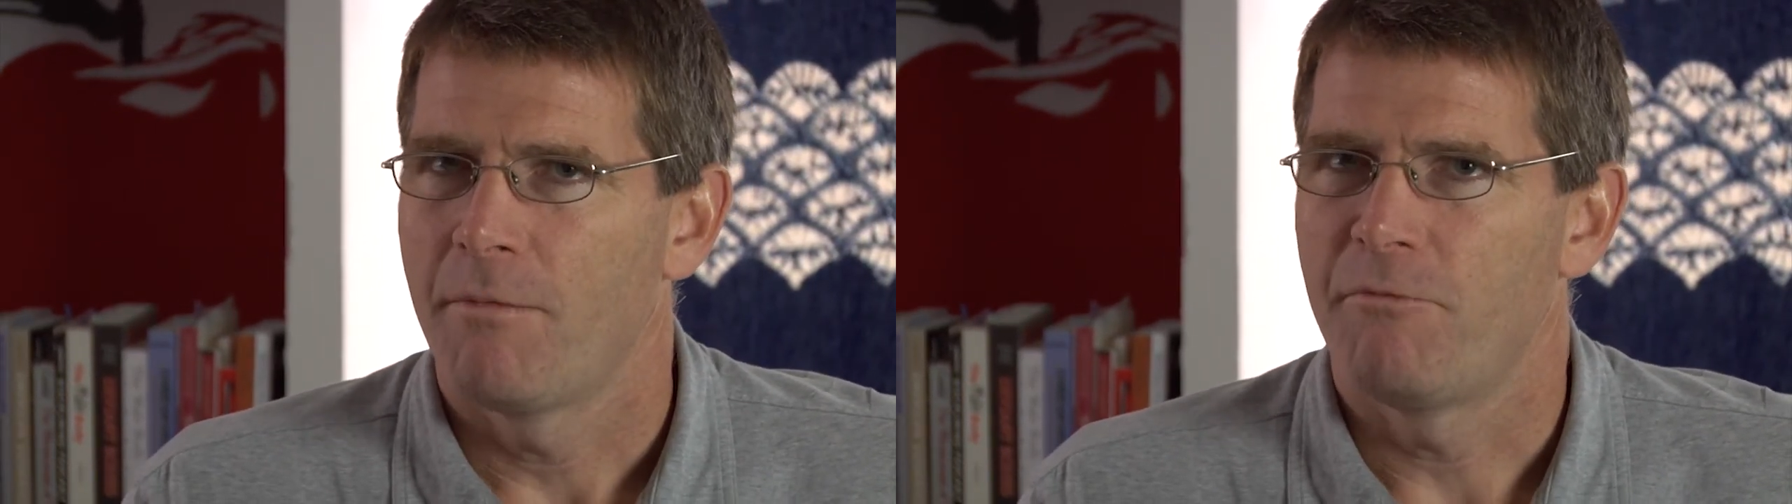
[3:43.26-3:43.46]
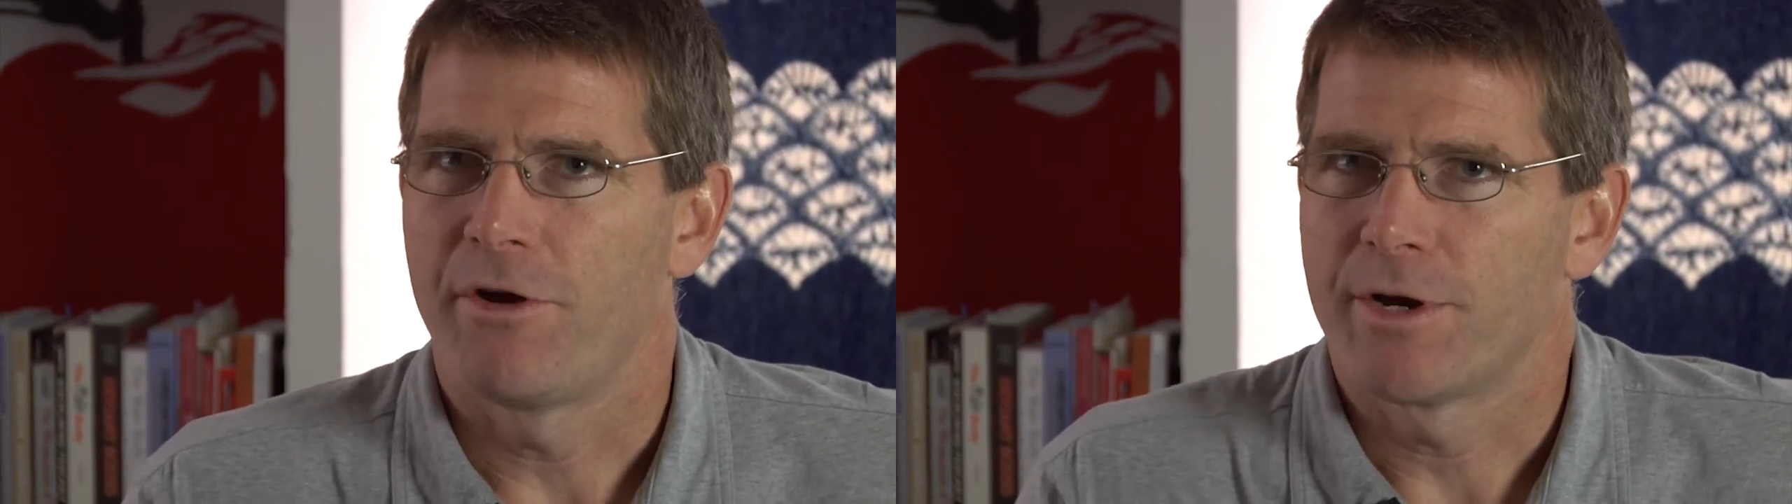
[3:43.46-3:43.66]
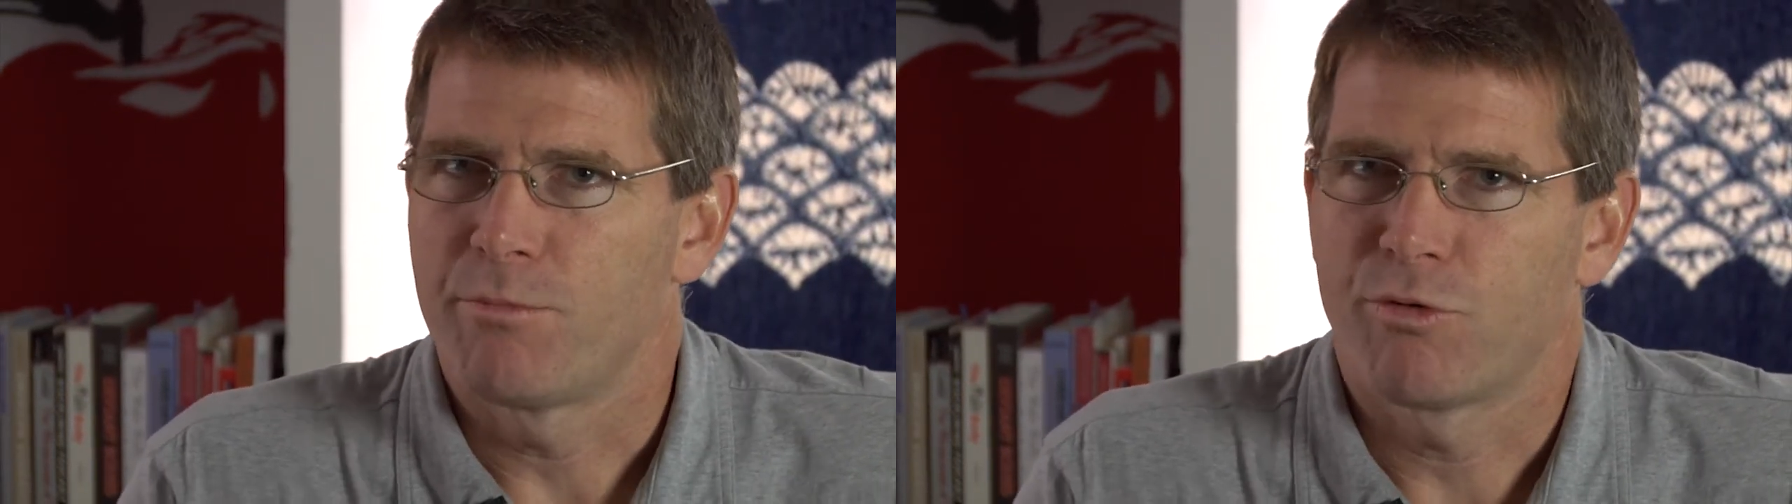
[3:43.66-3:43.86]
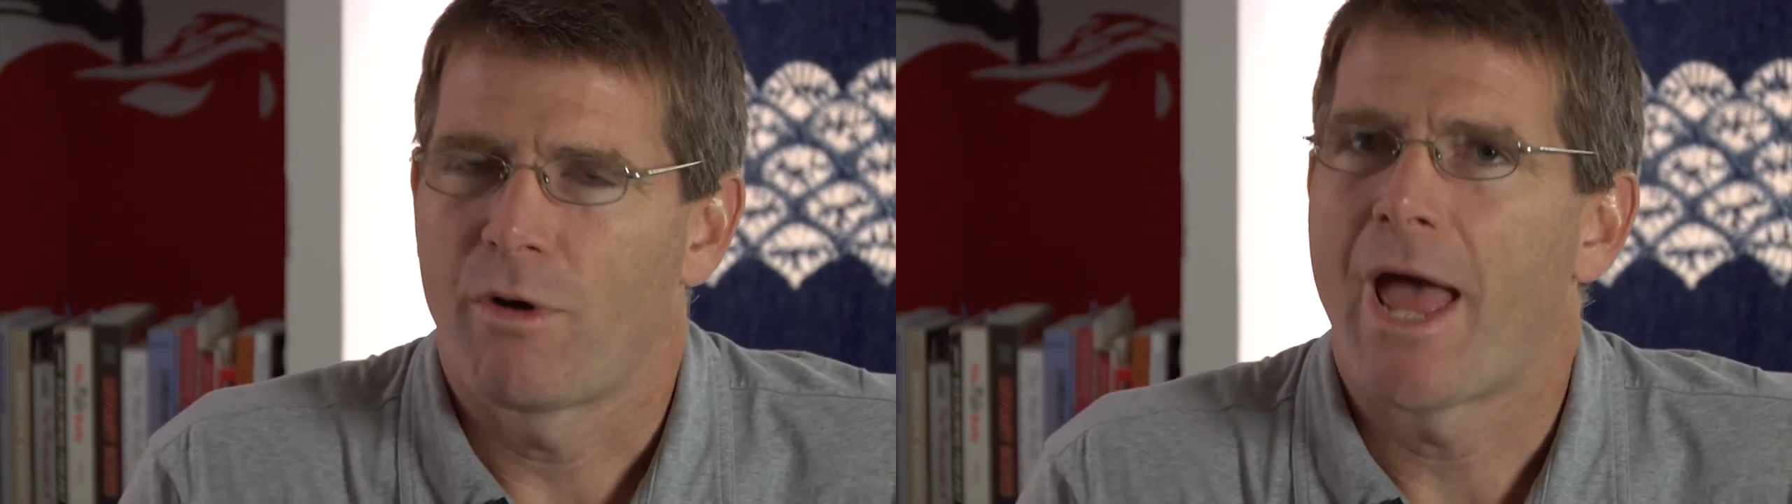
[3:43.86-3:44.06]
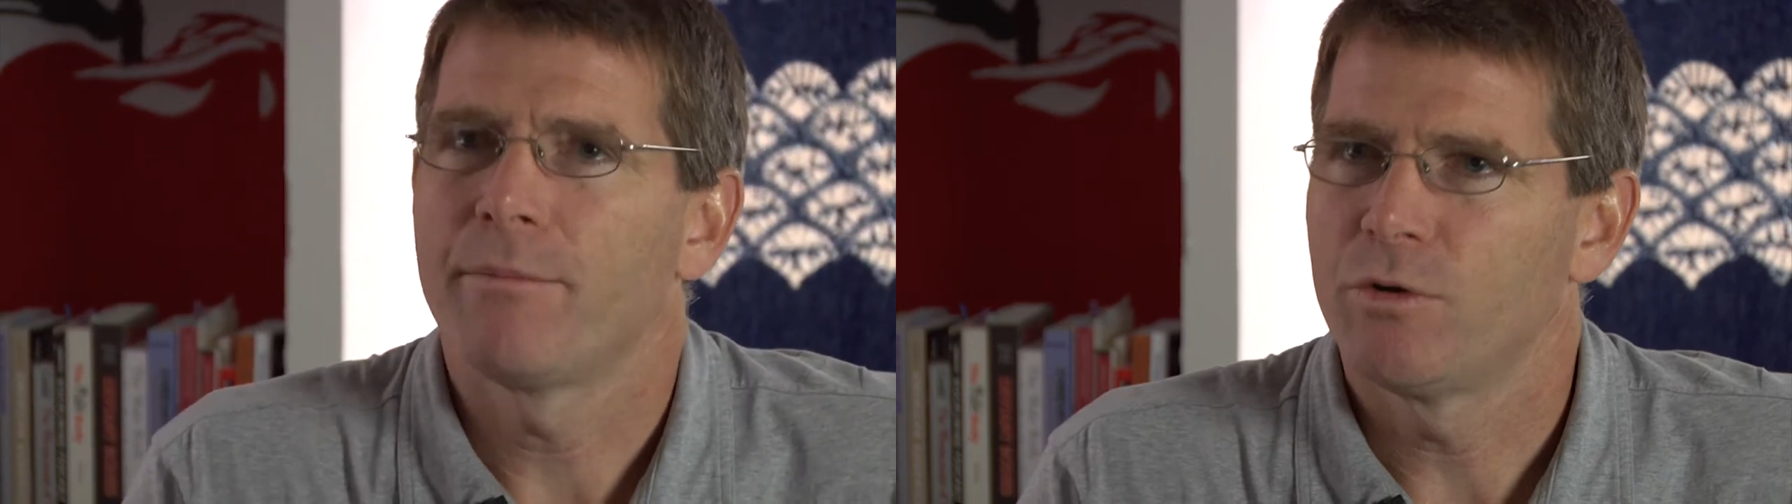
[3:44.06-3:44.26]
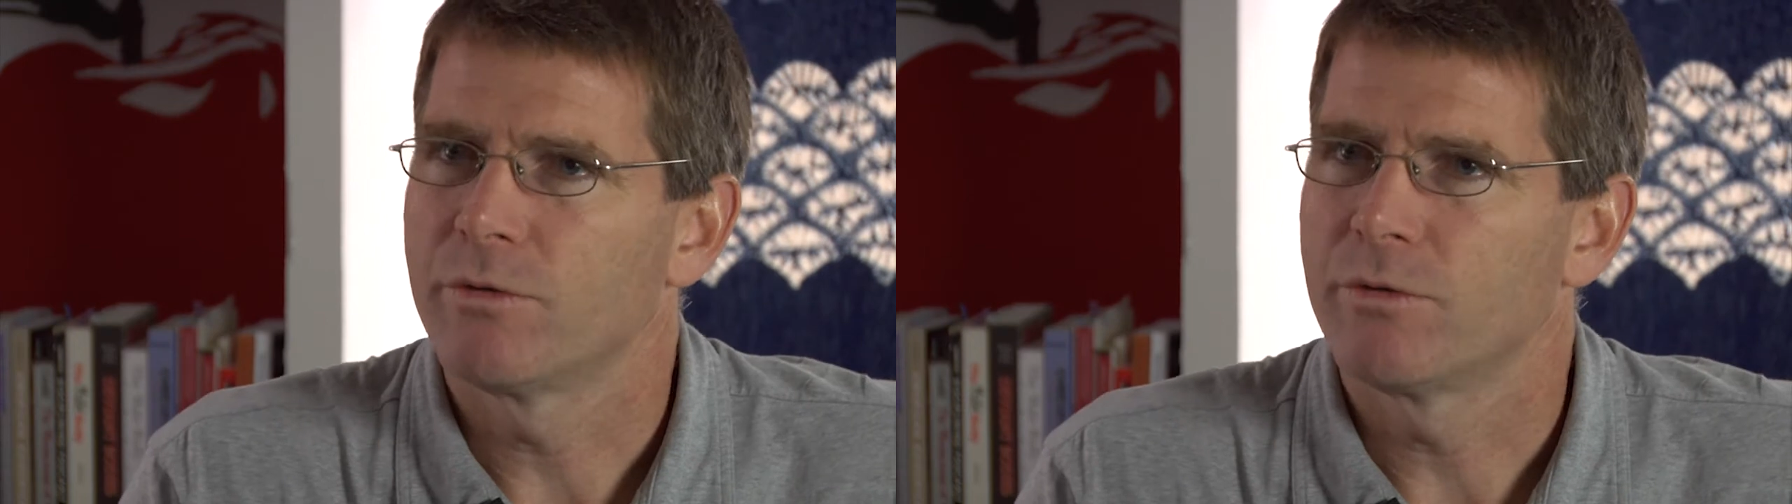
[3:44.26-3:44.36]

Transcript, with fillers: very primal